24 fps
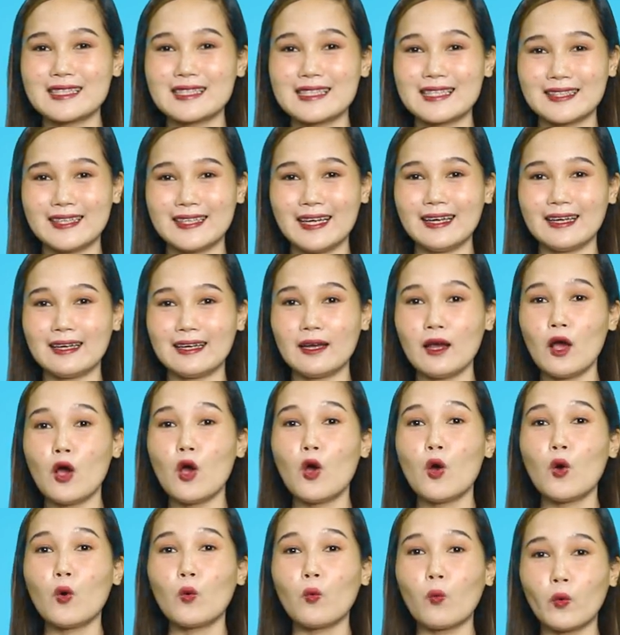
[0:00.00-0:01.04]
Today,
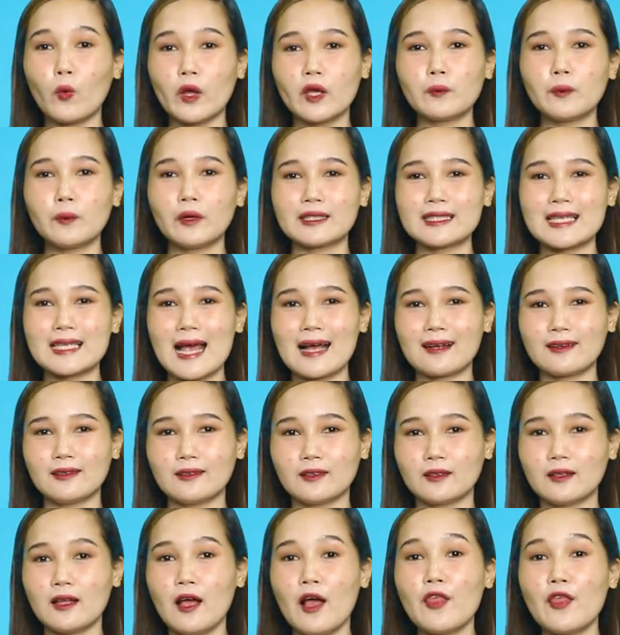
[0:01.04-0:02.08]
we will
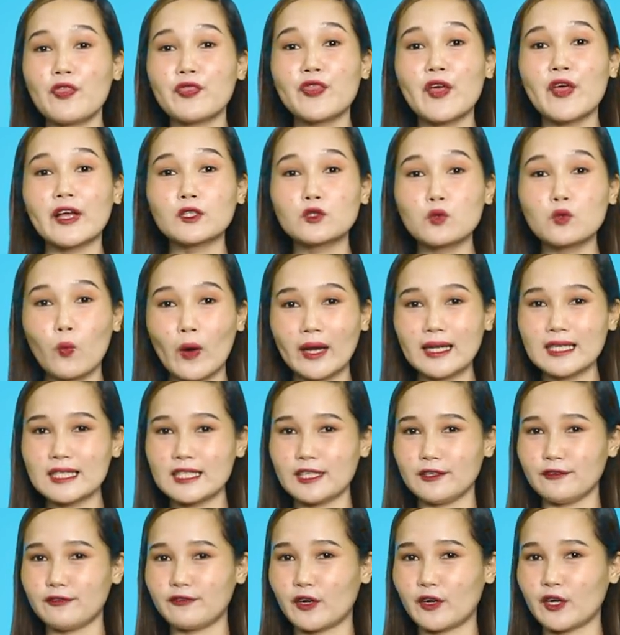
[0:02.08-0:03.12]
tackle the
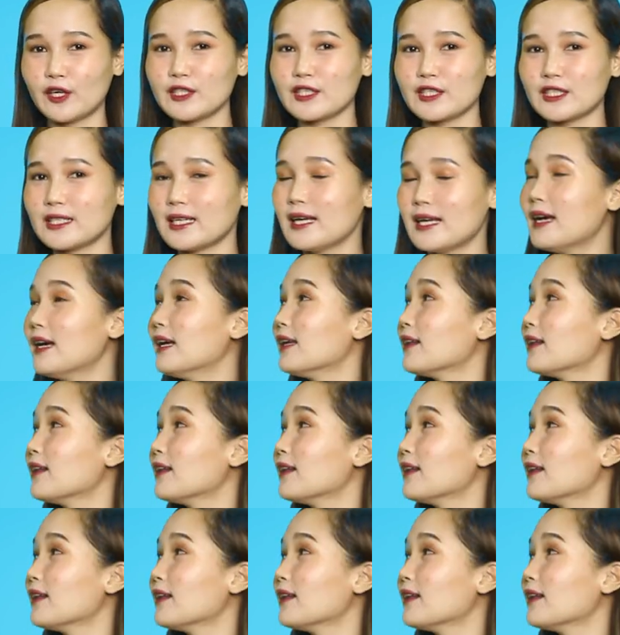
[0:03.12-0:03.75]
21st